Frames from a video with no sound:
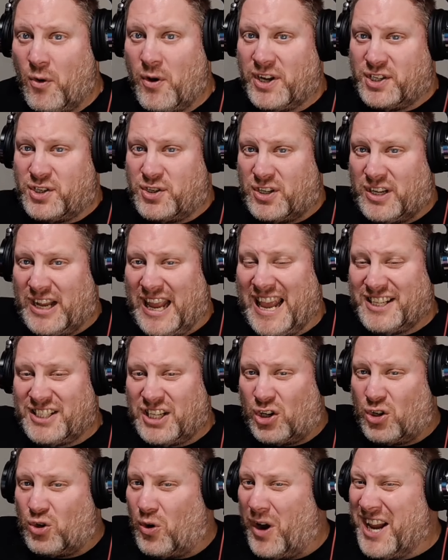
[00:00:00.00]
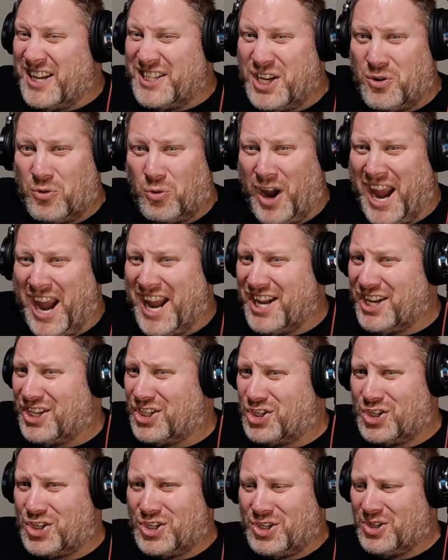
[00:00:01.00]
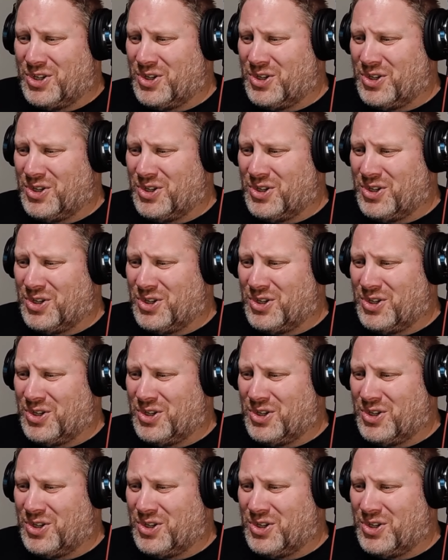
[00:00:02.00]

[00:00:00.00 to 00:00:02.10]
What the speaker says: voice has a crazy range.